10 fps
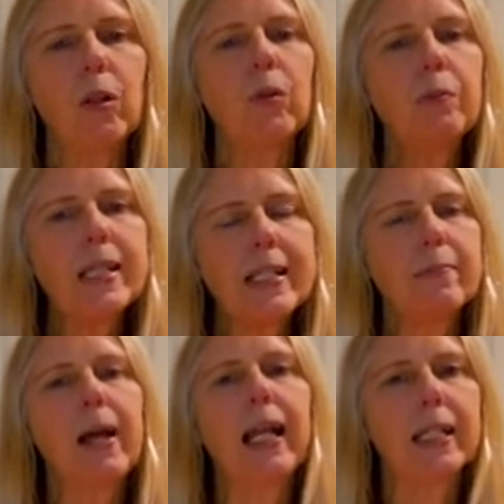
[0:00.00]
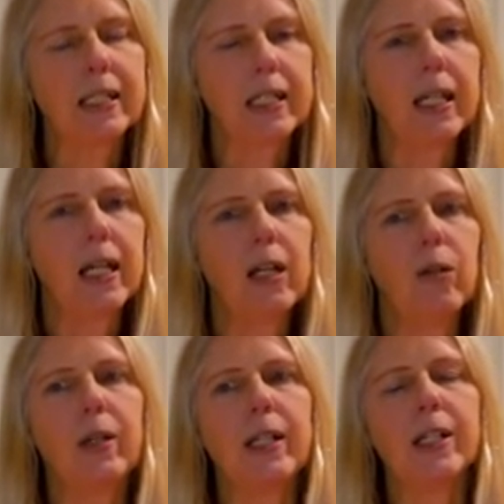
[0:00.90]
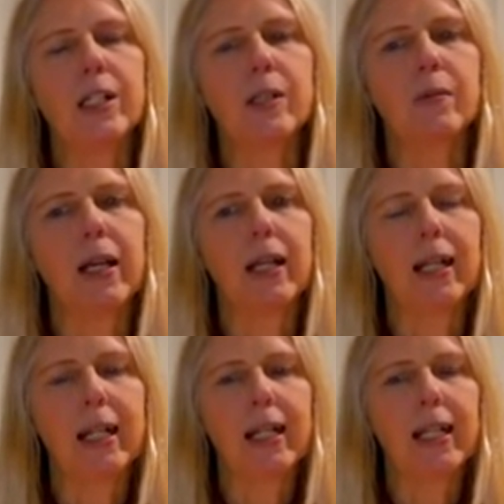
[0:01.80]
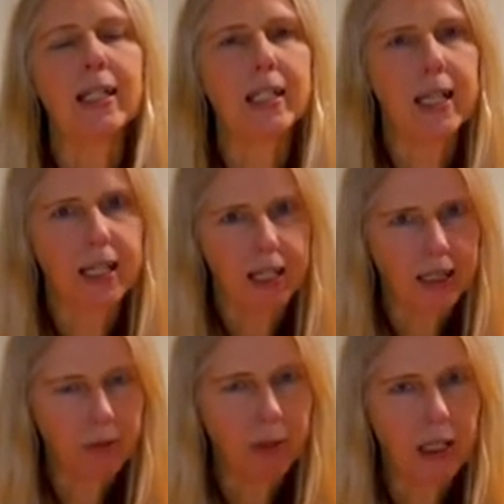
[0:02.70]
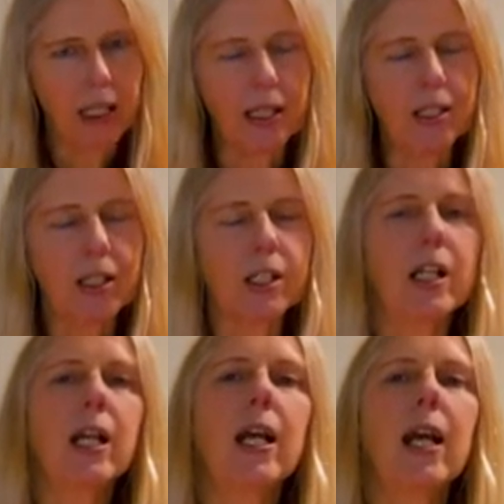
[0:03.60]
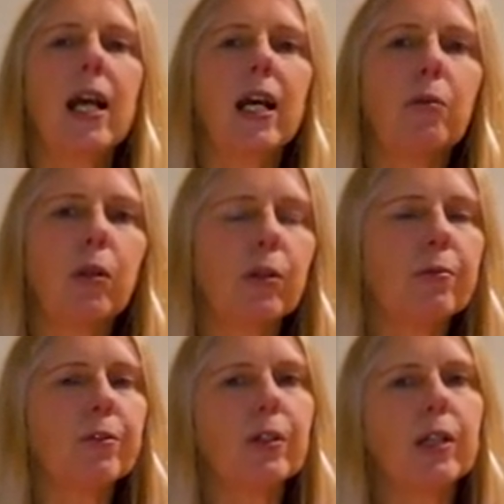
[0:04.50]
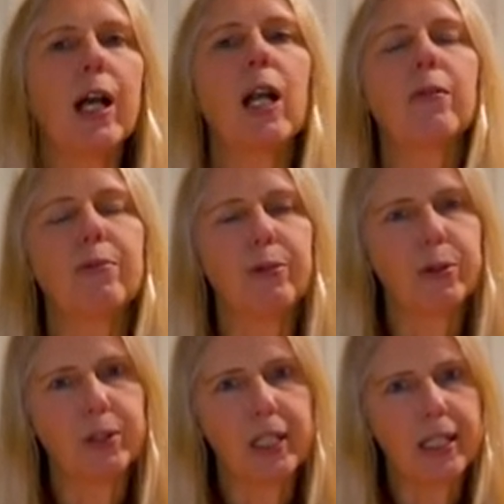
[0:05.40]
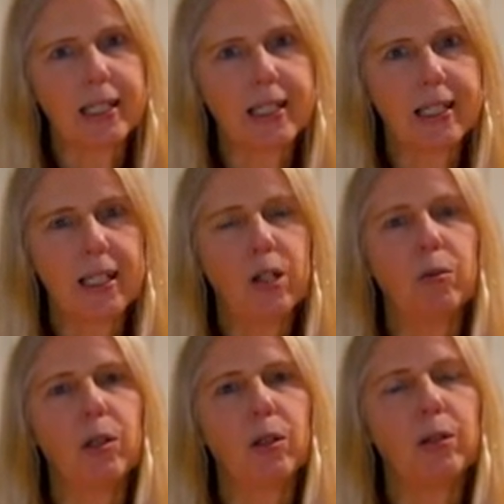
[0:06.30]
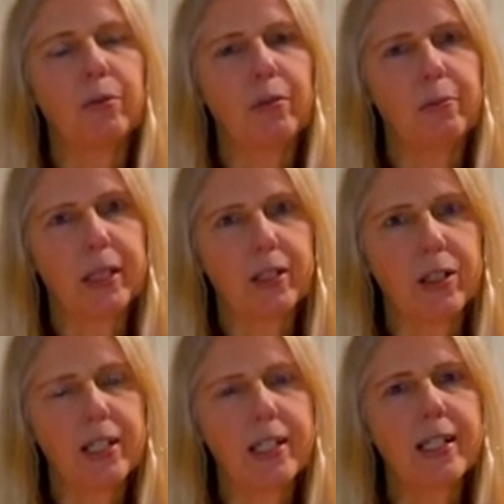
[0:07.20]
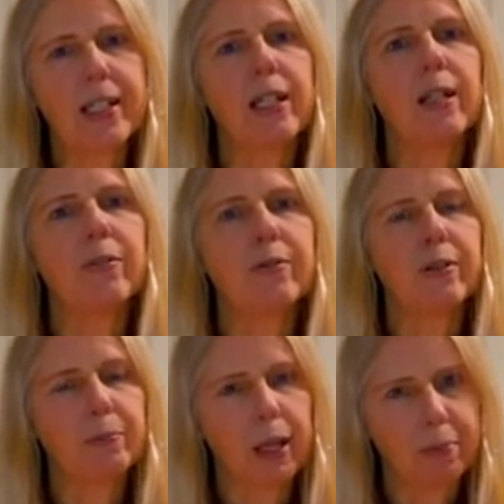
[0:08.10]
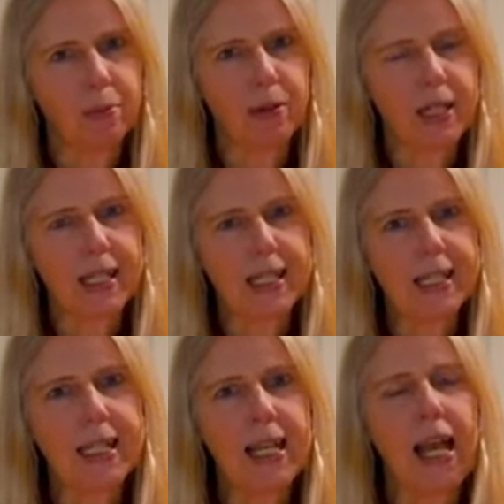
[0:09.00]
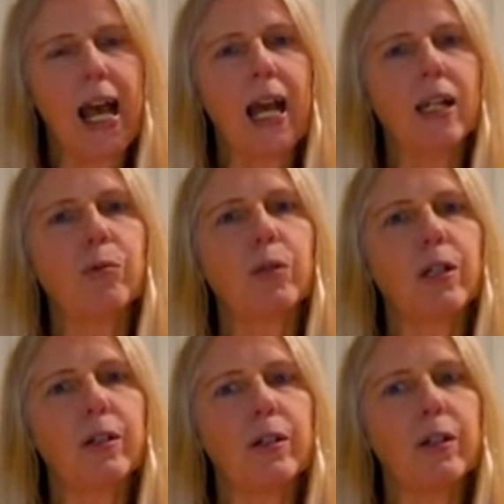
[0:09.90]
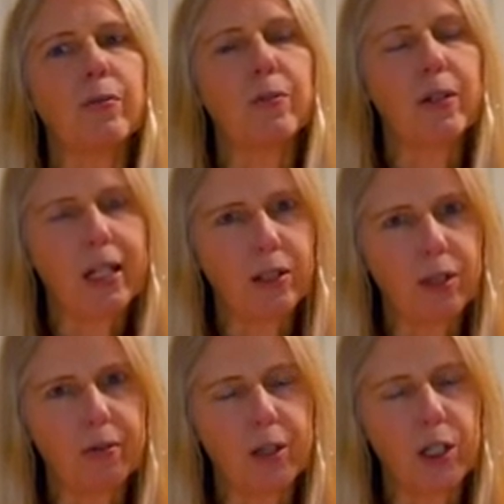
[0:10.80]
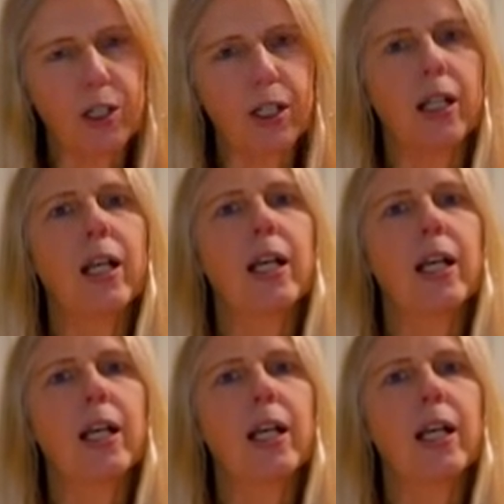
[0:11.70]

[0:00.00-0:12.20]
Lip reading: when we smell it, we need to smell and then we taste it. We're looking for an olive fruitiness. We're looking for bitterness, for pepperiness, and for extra virgin,